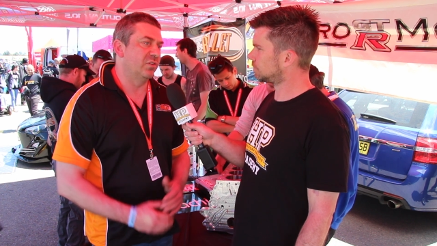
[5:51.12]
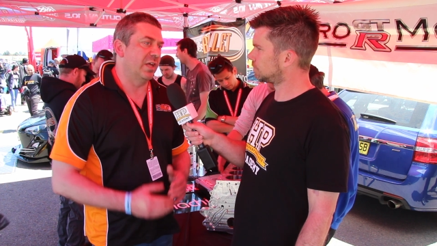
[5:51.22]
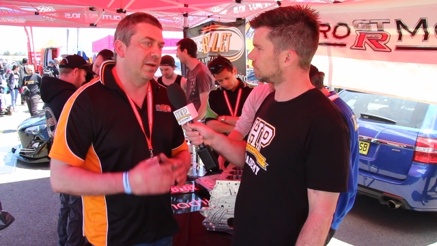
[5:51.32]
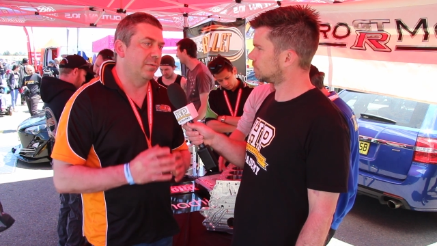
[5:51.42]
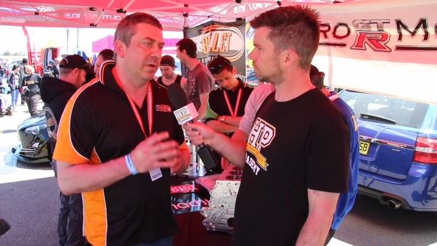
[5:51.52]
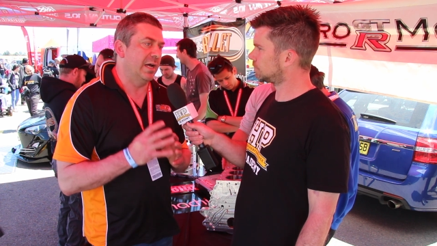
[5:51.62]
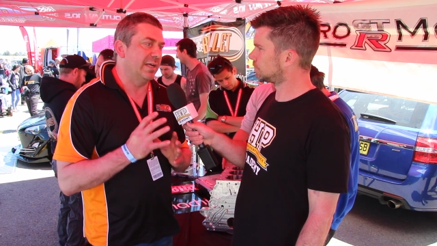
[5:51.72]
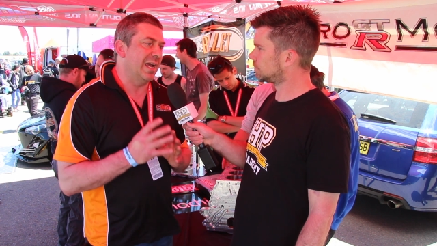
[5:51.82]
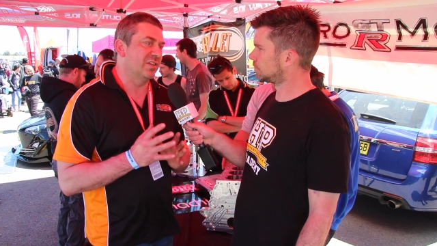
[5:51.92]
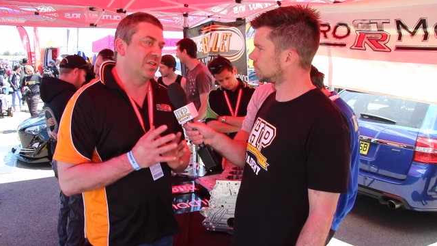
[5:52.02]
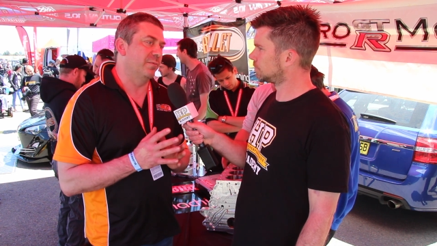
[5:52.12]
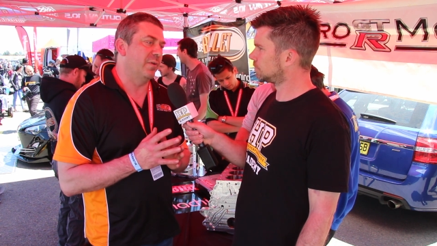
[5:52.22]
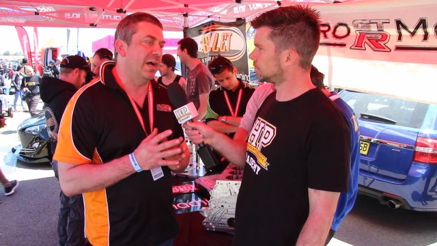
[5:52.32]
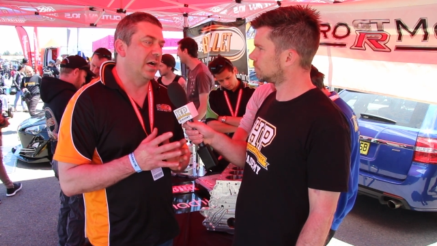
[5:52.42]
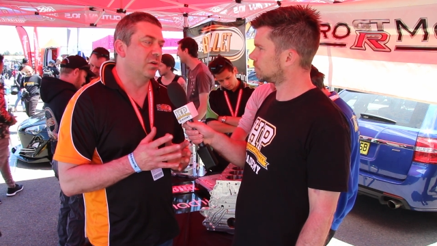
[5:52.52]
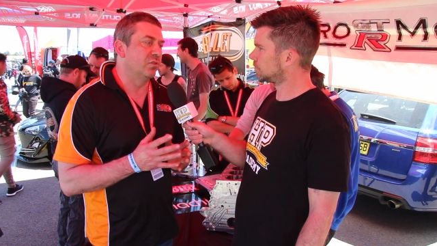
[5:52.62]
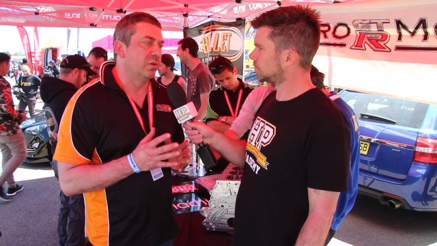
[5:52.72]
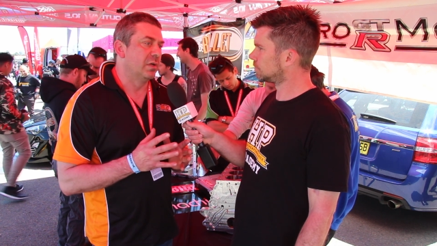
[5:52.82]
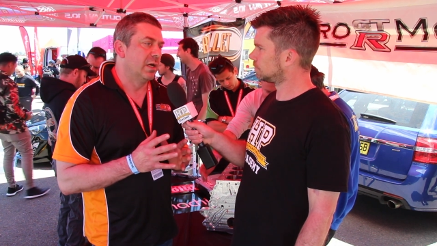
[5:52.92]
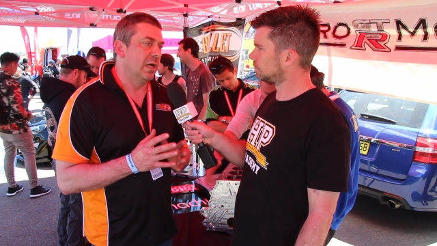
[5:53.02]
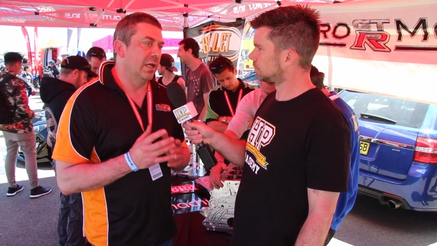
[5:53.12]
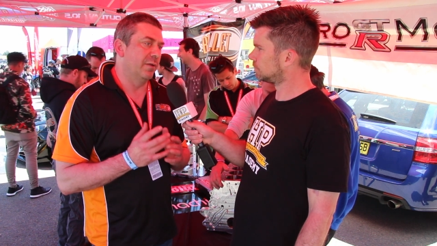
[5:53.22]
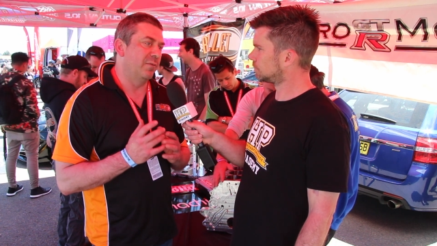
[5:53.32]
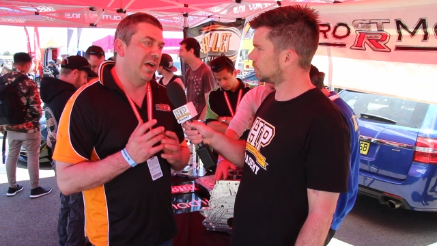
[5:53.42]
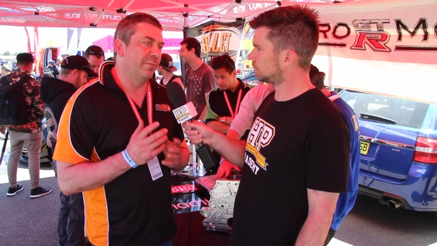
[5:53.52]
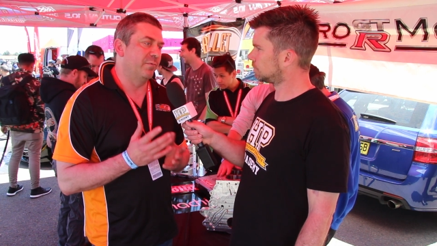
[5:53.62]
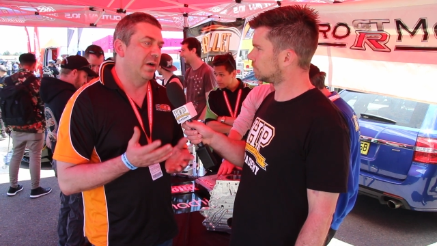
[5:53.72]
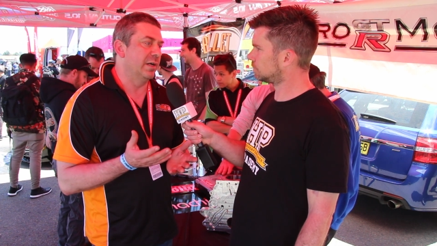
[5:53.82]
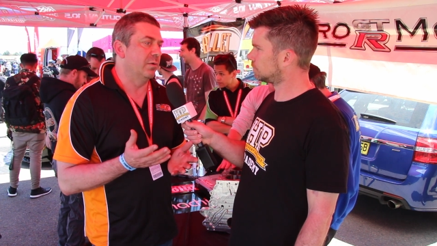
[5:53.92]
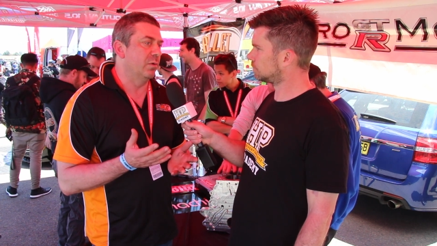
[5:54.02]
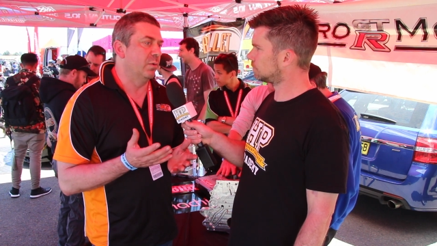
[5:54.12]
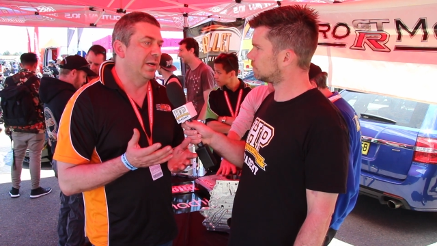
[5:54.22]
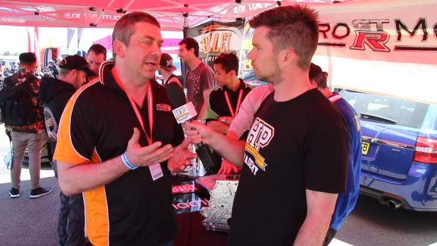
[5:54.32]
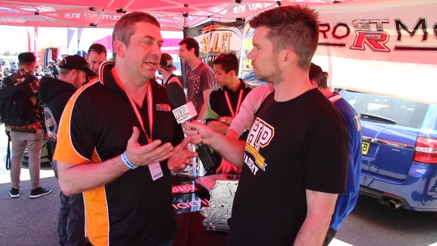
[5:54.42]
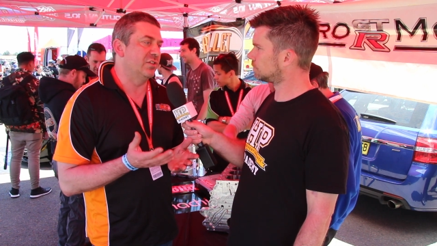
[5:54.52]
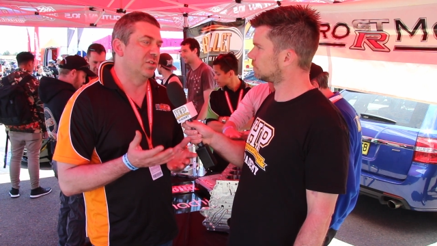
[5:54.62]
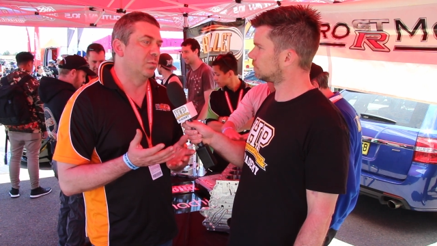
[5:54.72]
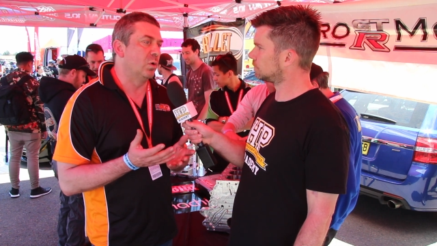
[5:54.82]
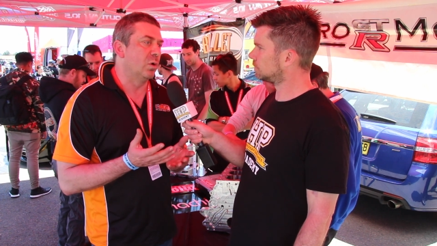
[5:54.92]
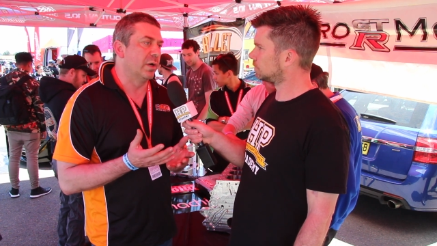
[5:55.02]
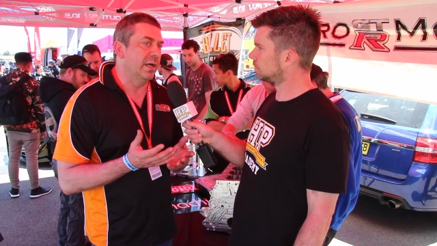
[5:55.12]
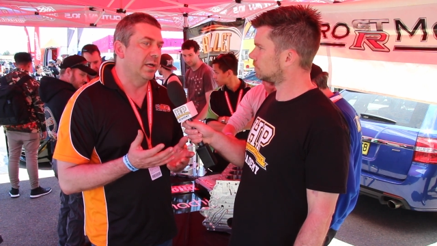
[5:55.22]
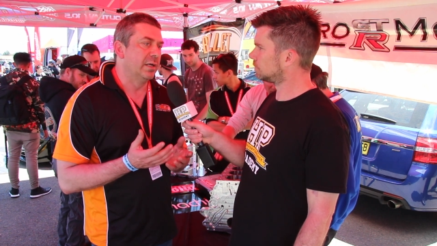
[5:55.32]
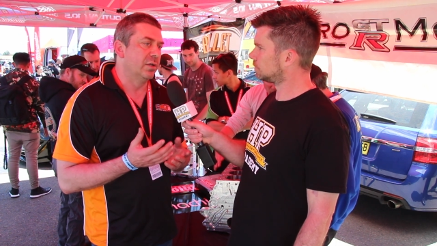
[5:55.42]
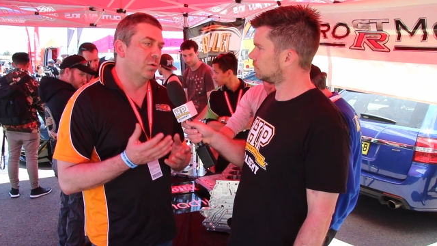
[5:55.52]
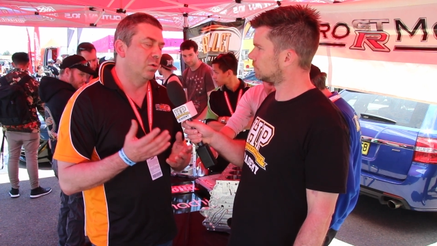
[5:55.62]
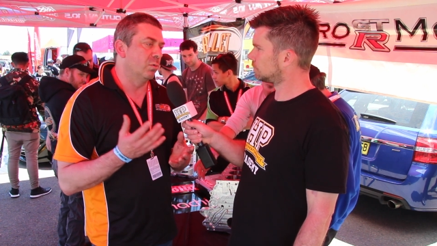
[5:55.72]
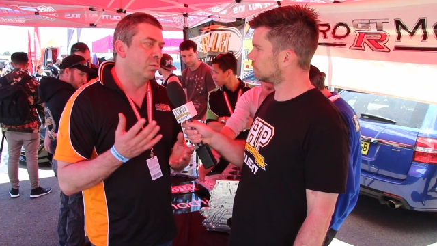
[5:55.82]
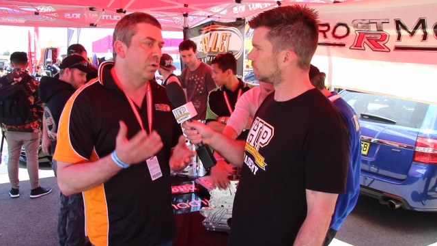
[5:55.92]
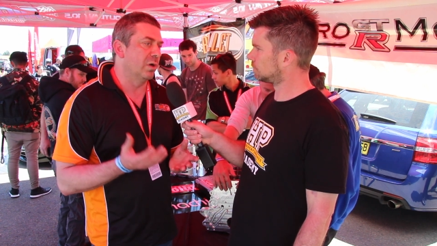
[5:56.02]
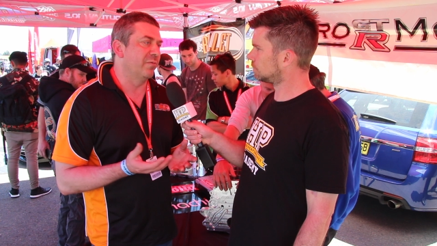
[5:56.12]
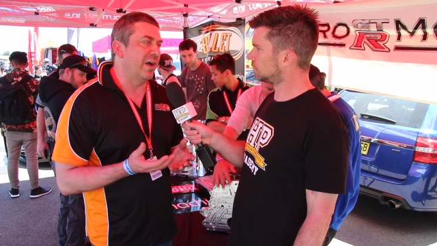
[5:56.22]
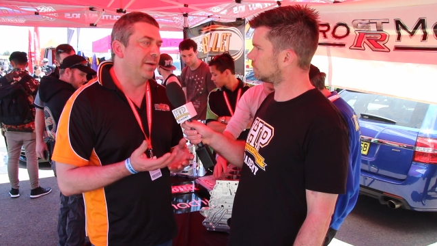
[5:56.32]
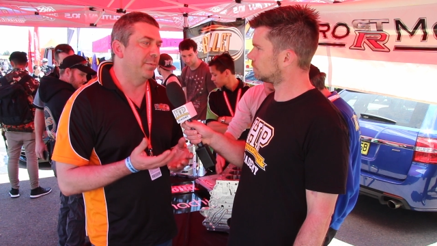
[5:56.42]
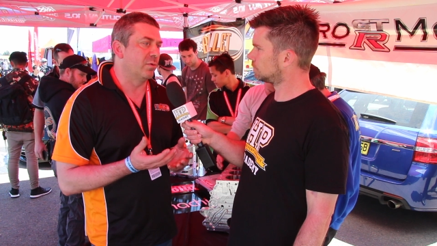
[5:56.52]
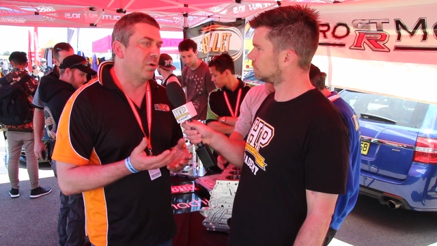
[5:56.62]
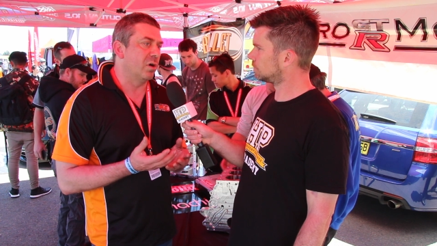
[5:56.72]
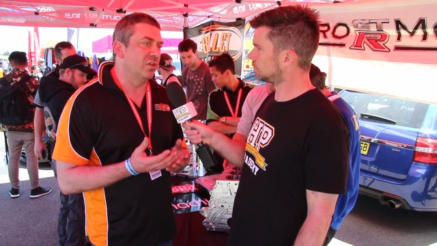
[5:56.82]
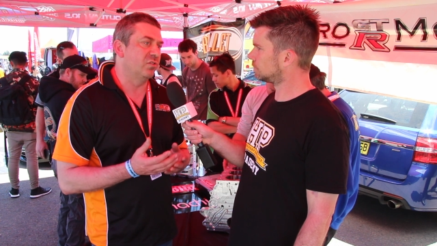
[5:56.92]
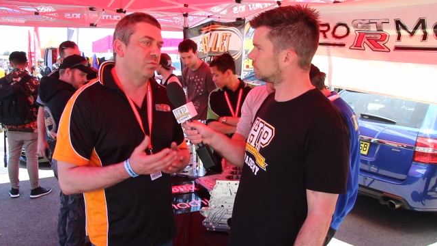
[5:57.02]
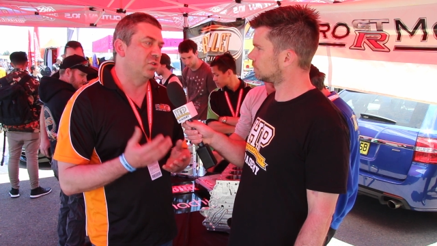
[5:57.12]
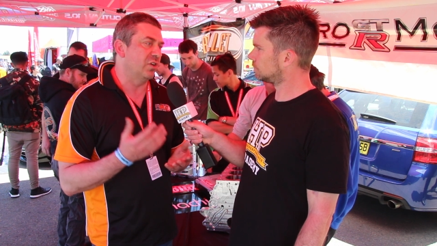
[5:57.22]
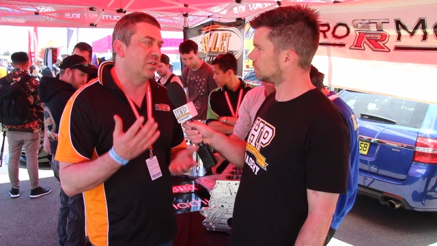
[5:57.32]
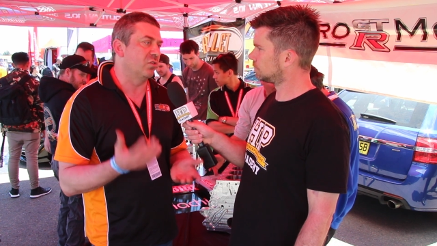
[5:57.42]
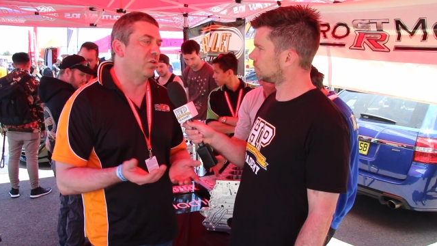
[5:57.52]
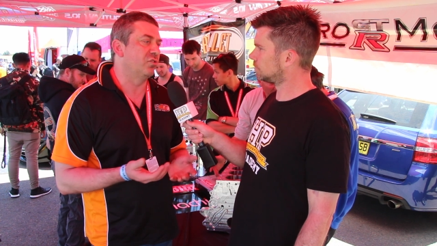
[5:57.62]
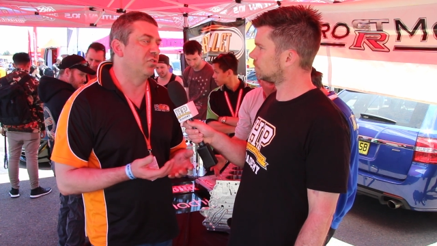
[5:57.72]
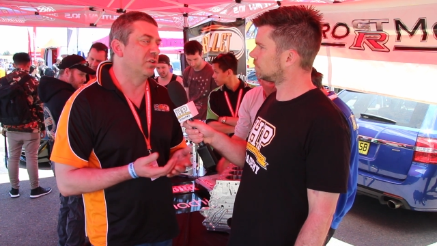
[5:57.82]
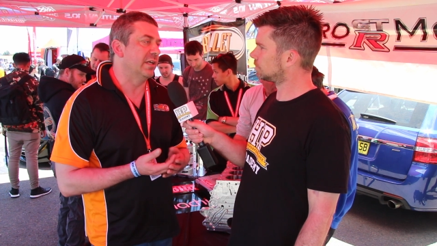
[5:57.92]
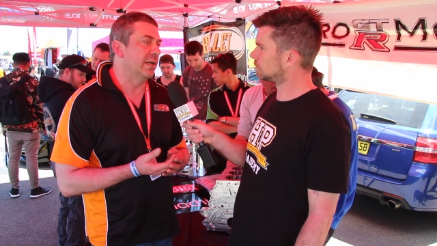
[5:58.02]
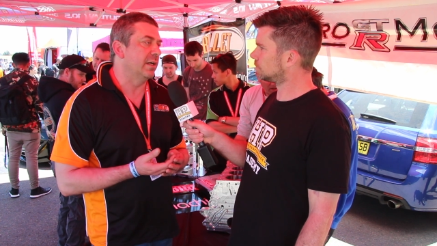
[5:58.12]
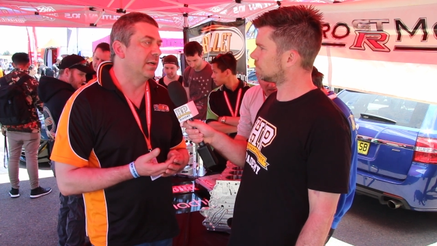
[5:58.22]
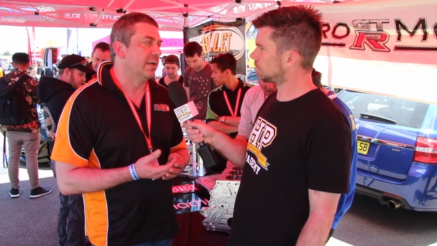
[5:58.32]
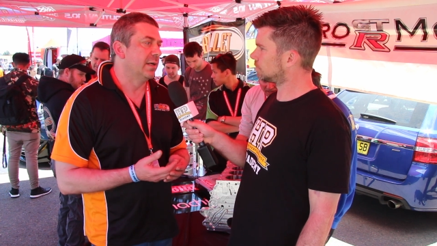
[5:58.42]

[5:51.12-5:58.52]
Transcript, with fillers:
Speaker 1: that gasket fails, the flame front, when it hits the water vaporizes, which has oxygen in it,